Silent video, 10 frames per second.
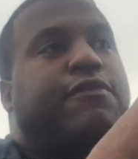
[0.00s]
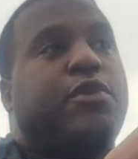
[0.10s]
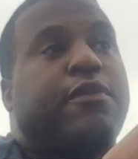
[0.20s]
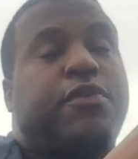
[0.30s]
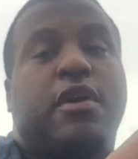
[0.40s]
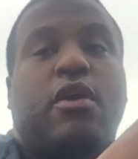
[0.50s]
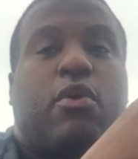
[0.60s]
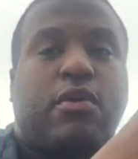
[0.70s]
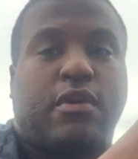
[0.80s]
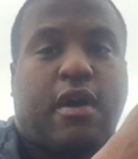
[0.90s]
of view. If you're gonna
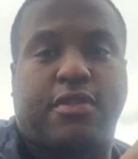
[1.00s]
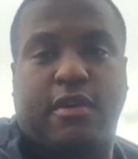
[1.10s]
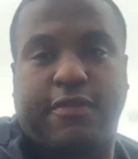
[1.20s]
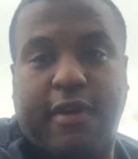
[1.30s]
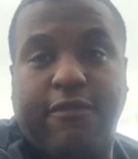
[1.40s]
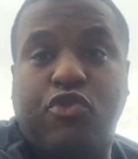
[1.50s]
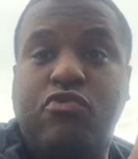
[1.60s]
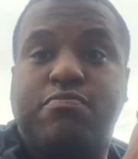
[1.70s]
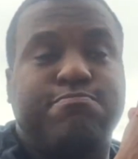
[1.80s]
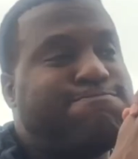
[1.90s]
own an R35,
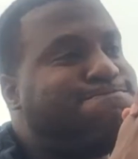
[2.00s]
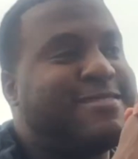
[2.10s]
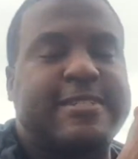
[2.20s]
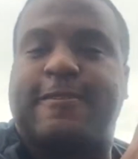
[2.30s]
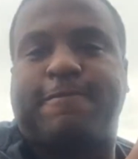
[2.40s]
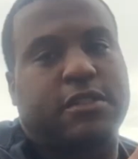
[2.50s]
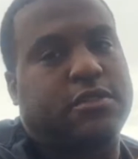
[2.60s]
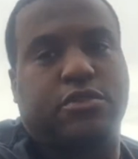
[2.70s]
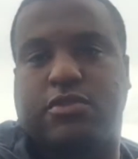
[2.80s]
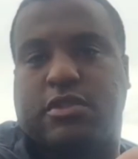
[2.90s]
you better
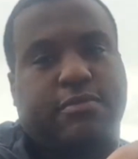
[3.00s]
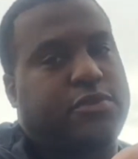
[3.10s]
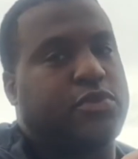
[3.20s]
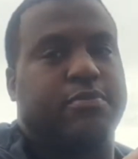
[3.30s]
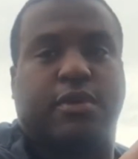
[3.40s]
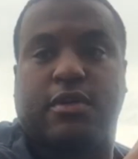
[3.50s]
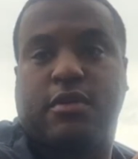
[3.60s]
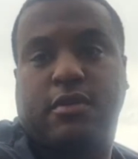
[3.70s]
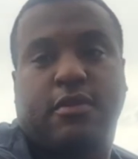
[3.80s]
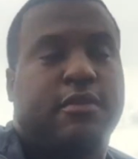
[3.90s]
do something to it, bro.
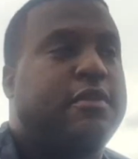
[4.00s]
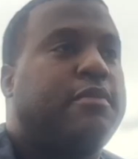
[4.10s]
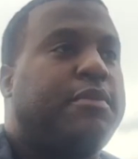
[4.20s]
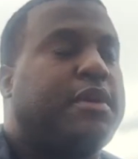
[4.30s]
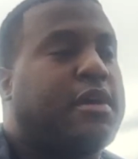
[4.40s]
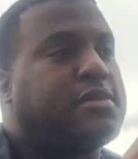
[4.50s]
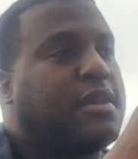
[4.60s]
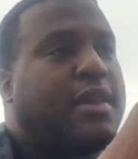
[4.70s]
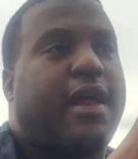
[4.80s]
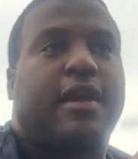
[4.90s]
Because a
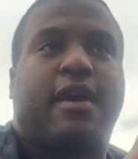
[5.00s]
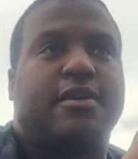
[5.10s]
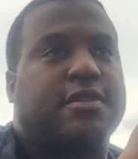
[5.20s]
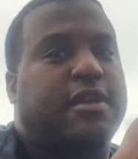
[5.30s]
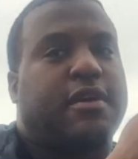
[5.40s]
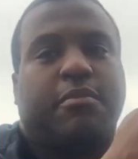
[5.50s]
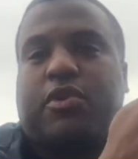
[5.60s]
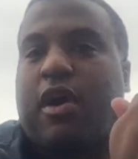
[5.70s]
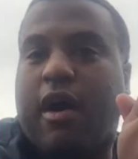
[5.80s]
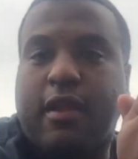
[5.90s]
lot of guys are gonna come
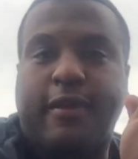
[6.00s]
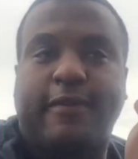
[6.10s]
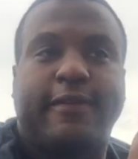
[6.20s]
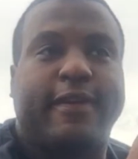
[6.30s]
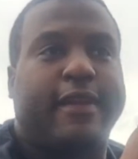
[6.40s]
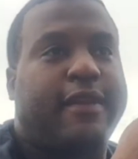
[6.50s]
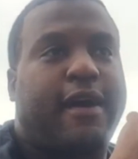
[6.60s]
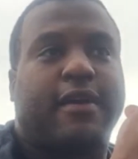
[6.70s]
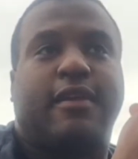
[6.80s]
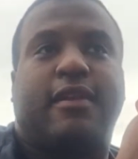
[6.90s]
calling and
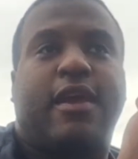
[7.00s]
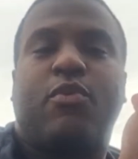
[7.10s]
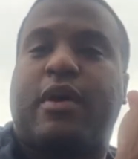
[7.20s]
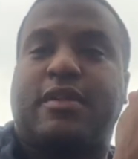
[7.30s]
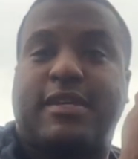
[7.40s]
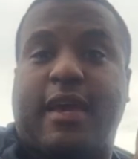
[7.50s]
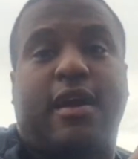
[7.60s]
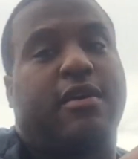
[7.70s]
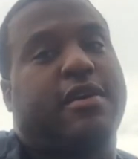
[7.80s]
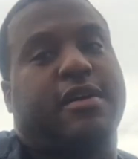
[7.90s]
knocking, and they wanna take
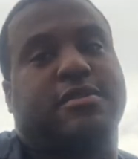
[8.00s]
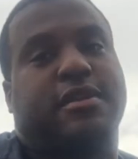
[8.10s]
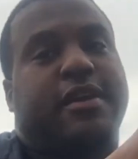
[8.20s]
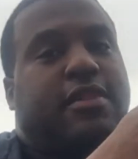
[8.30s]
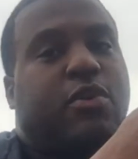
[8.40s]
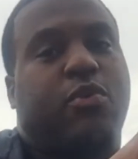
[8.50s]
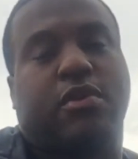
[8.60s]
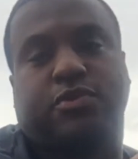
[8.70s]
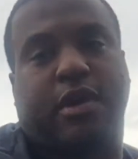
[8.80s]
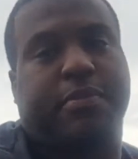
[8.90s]
out Godzilla in the
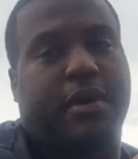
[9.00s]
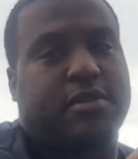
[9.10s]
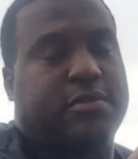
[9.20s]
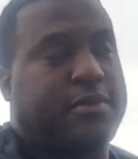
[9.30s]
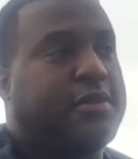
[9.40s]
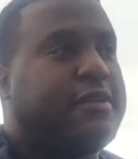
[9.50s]
worst way possible.